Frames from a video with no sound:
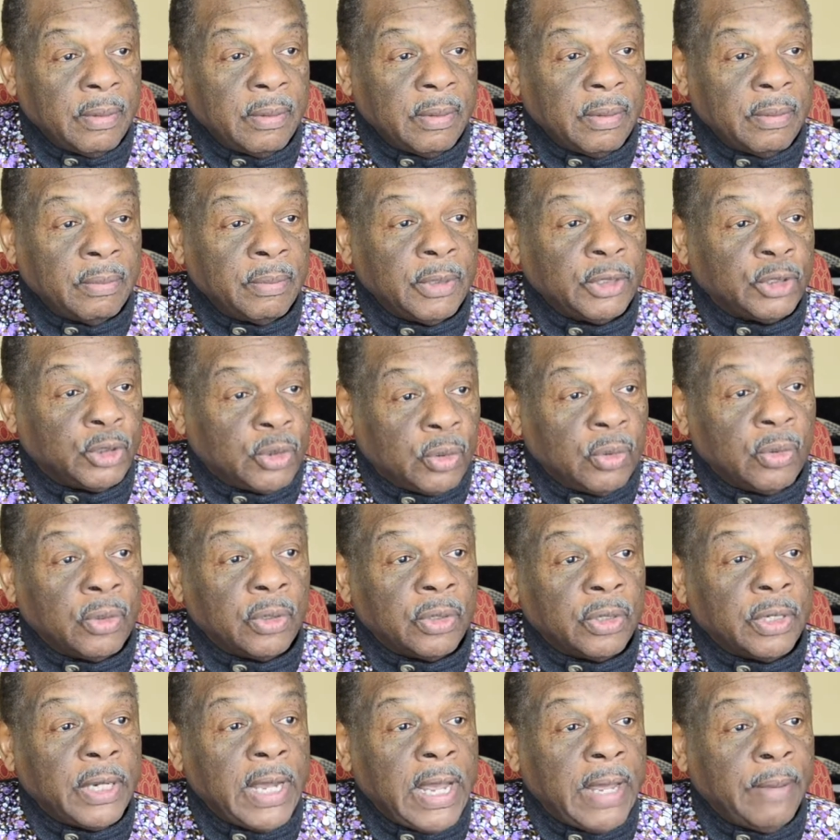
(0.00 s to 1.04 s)

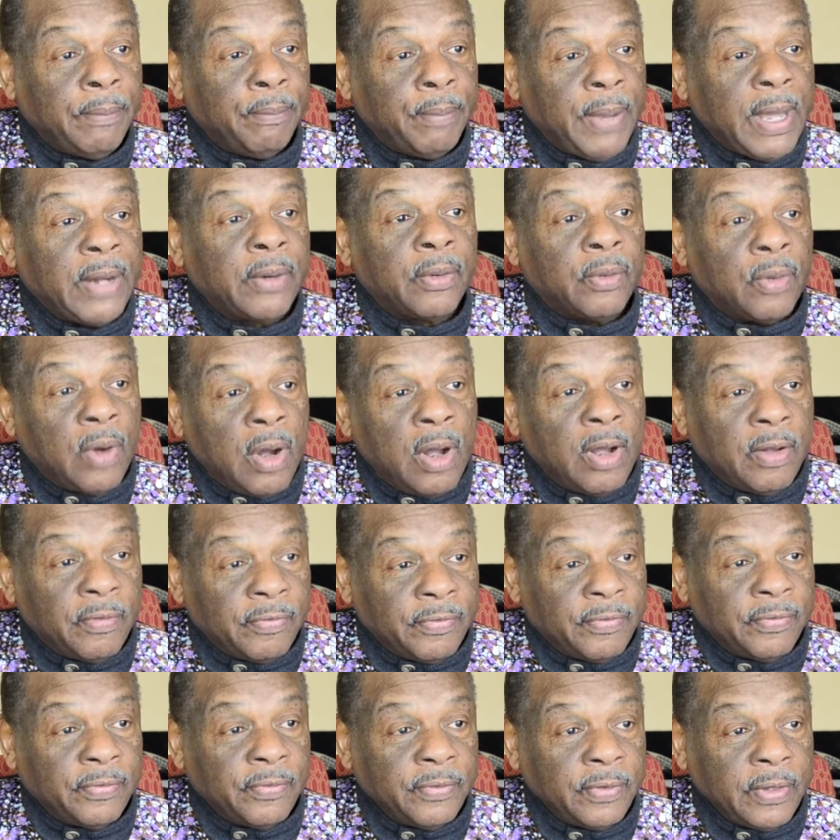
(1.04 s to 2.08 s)
mature and better
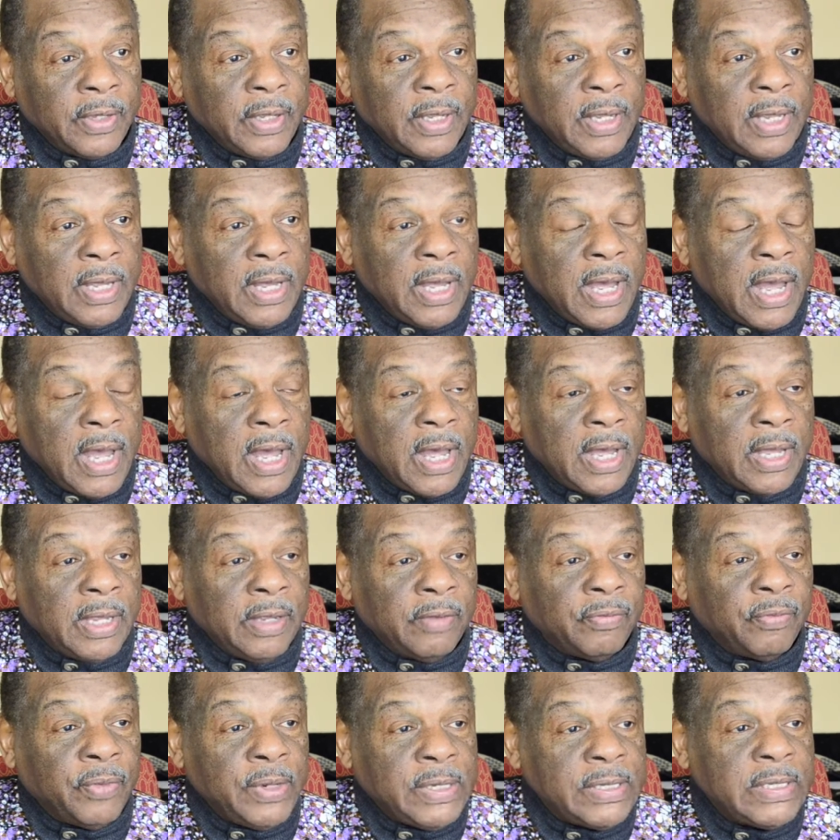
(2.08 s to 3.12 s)
off
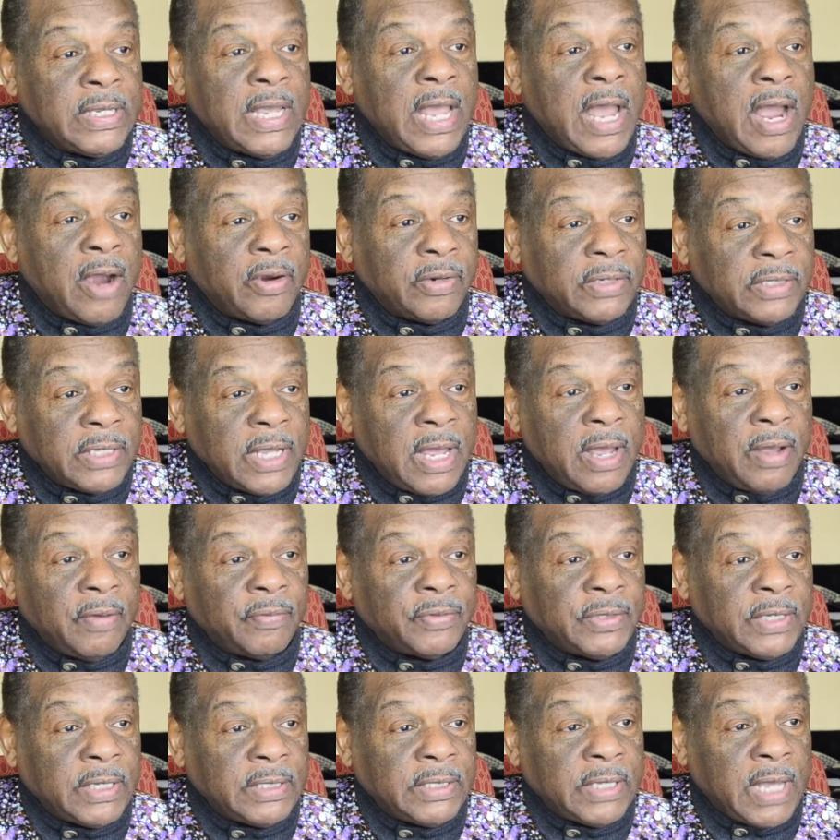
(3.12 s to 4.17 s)
if we see
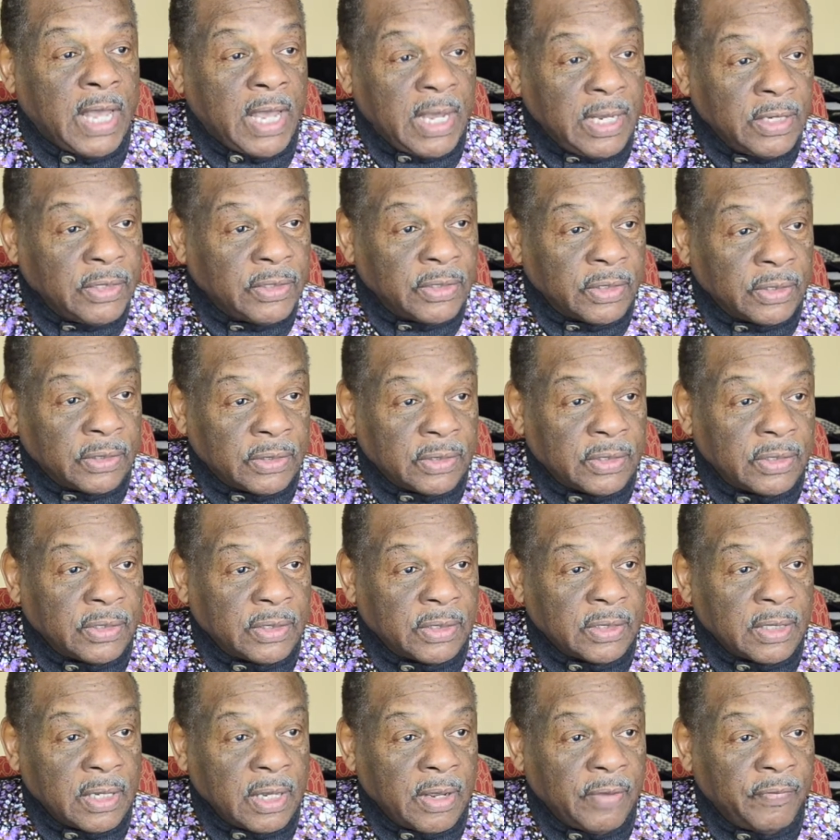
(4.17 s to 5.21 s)
ourselves as agents
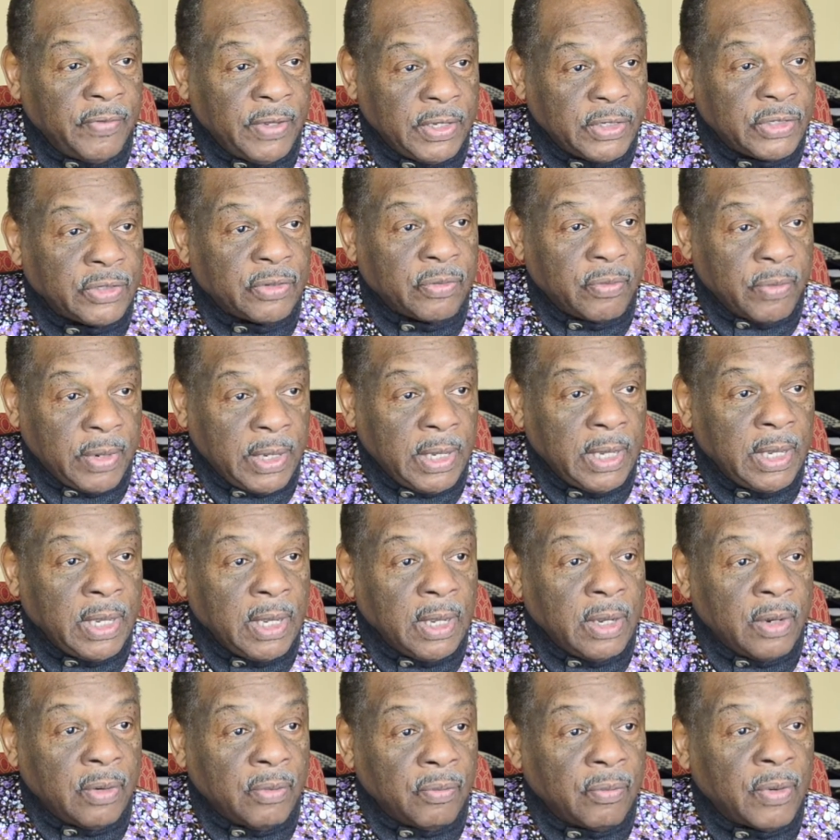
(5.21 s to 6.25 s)
of history
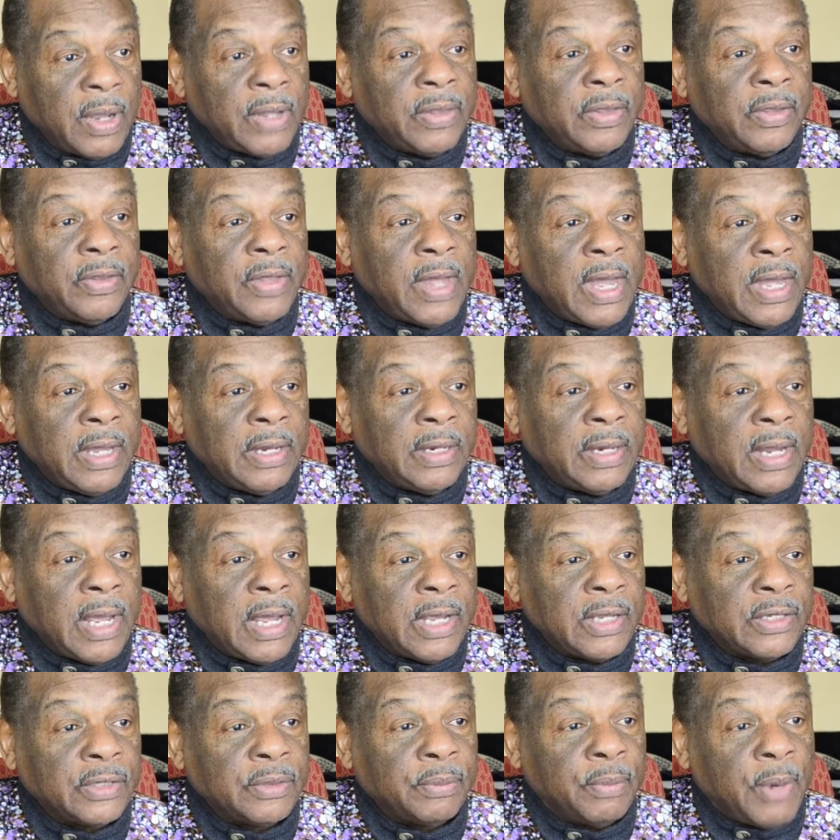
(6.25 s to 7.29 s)
rather than
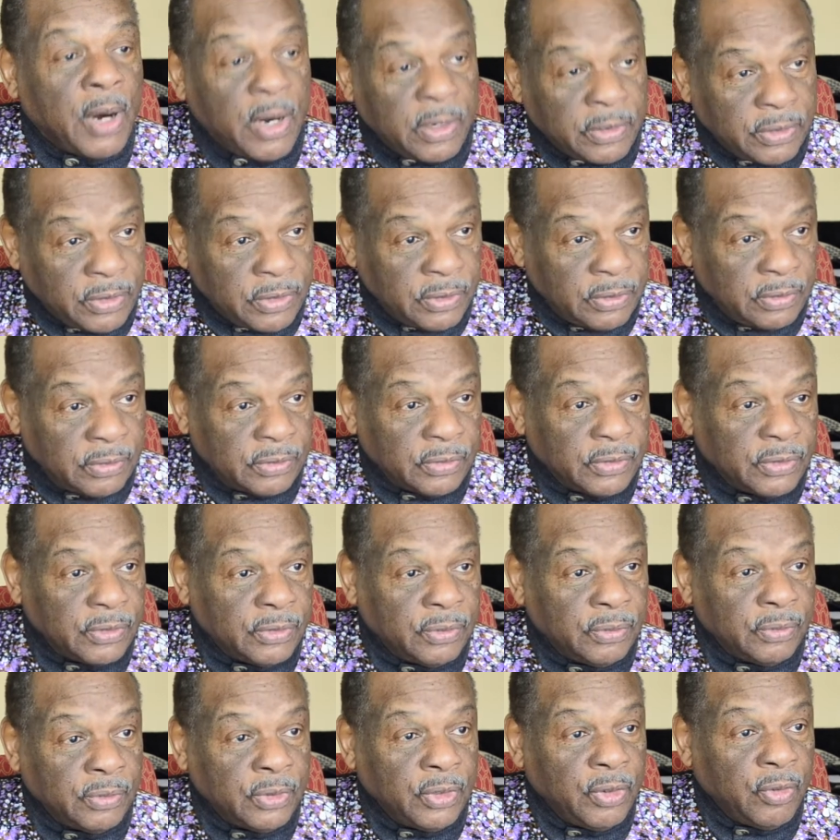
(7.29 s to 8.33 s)
as marginals
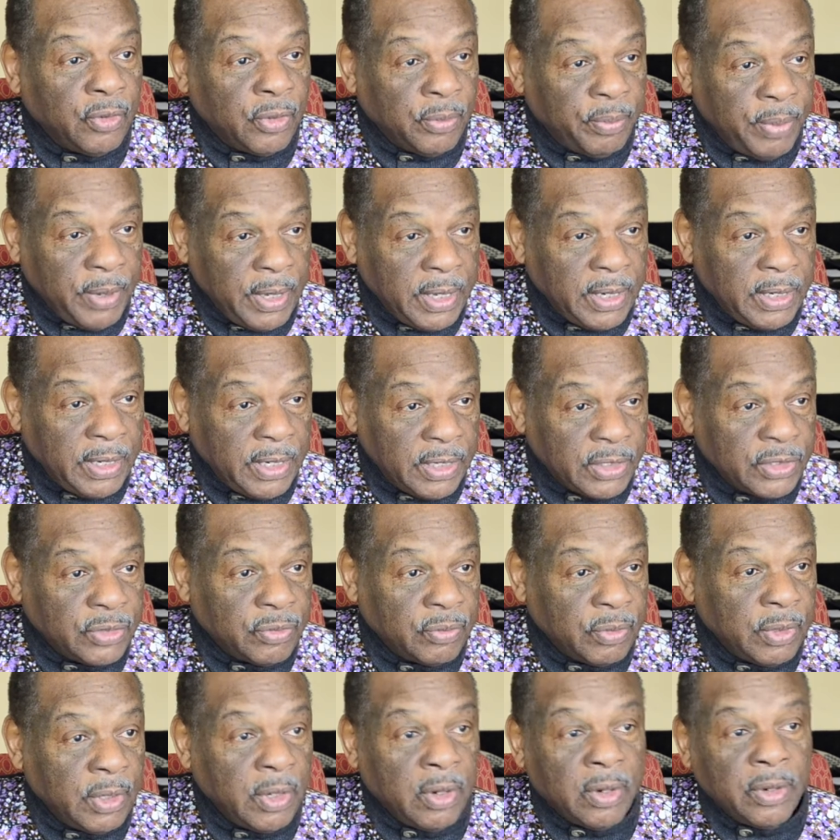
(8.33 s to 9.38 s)
to the European
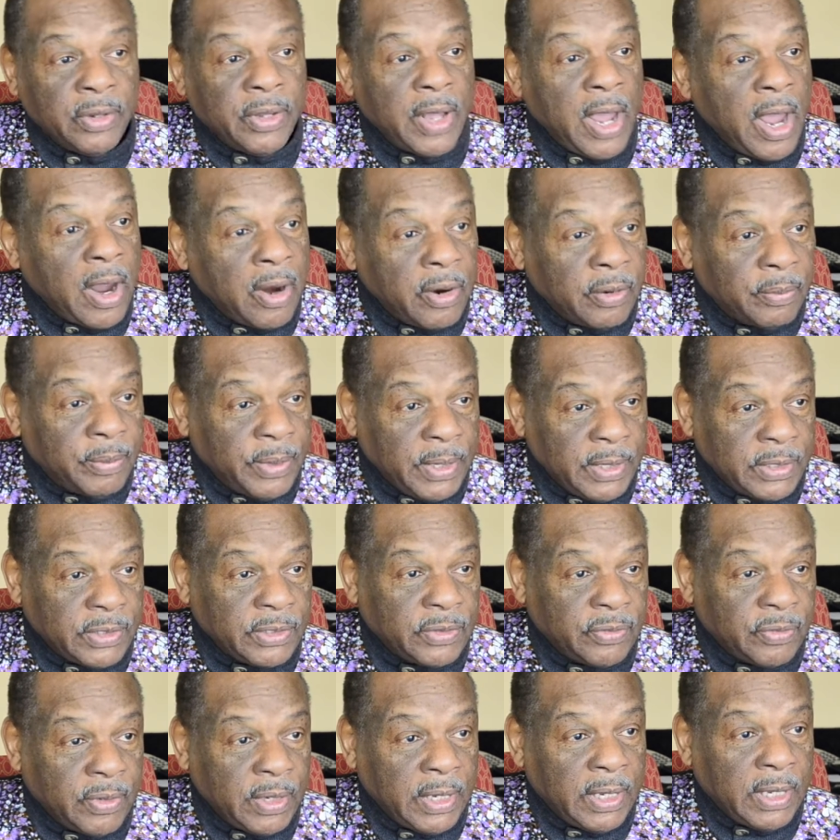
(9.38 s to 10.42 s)
history or the Arab
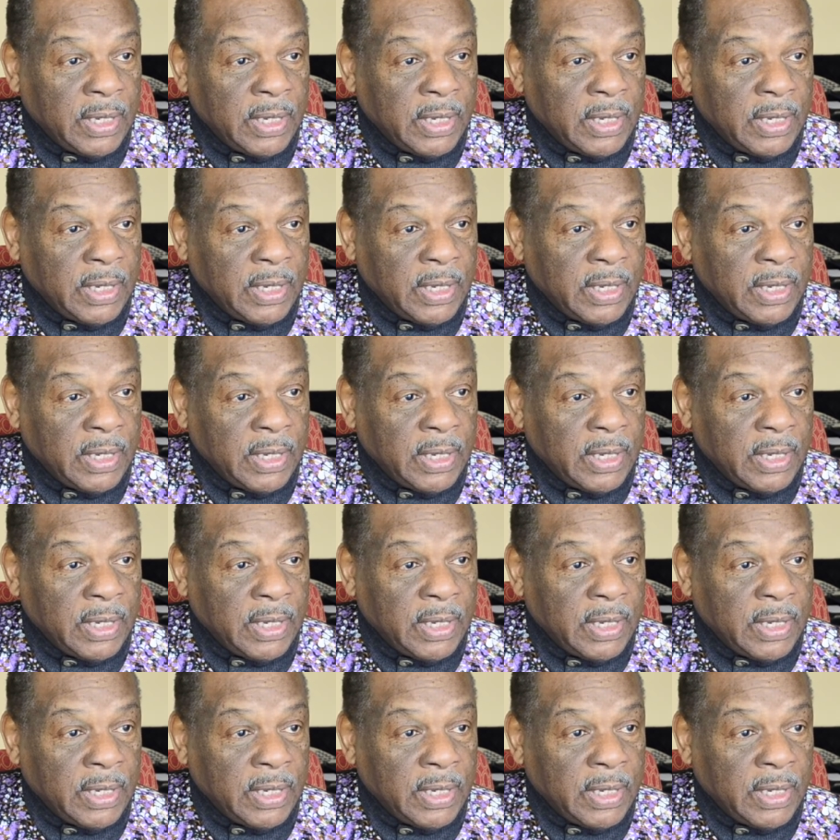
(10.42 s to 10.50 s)
history